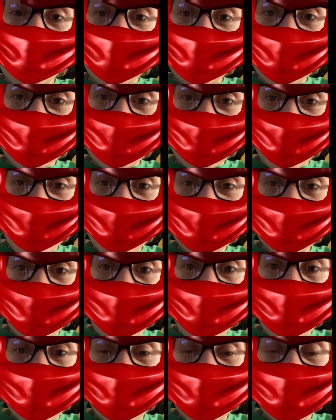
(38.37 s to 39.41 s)
class all
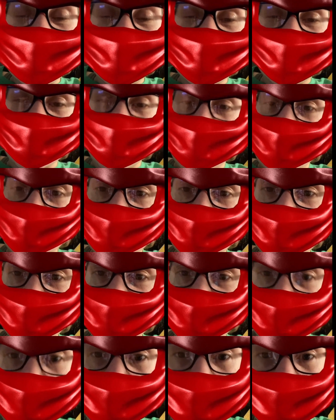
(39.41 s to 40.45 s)
week. So that means if you
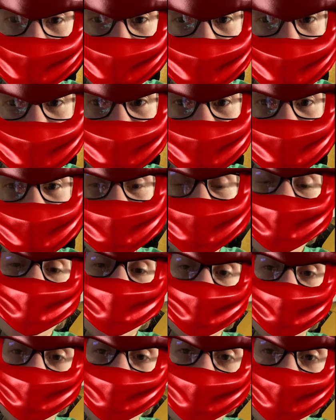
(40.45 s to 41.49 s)
go in person, go
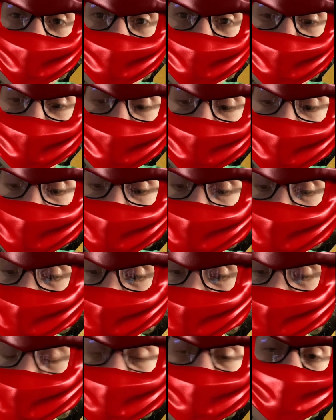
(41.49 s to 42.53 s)
ahead and bring a buddy.
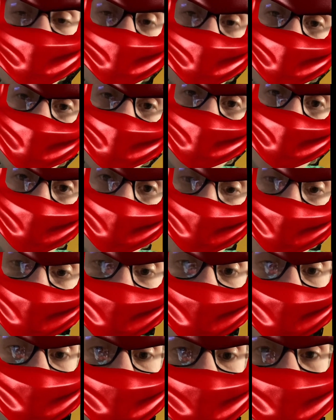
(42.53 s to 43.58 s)
Or if you're
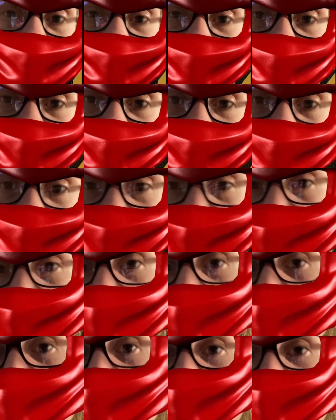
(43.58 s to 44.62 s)
doing these
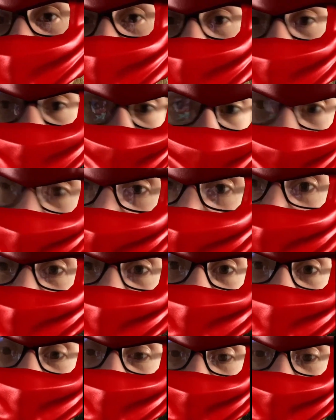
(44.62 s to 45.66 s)
videos, bring a buddy and
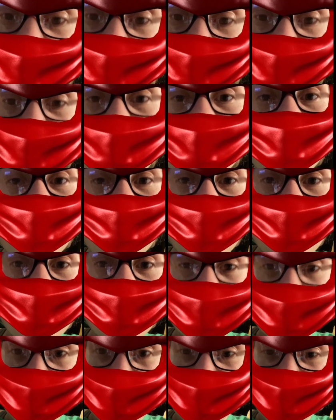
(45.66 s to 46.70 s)
have them do the videos
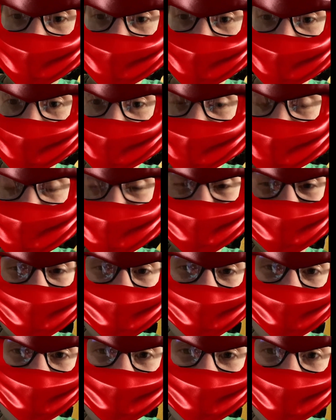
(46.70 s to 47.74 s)
with you. We want to share
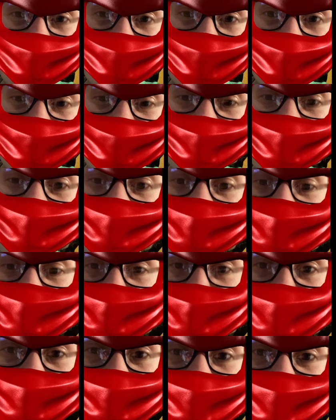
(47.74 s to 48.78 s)
in the
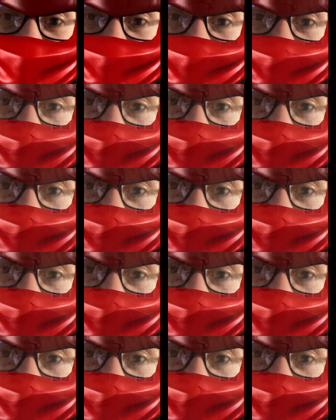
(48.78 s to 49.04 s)
ninja love. All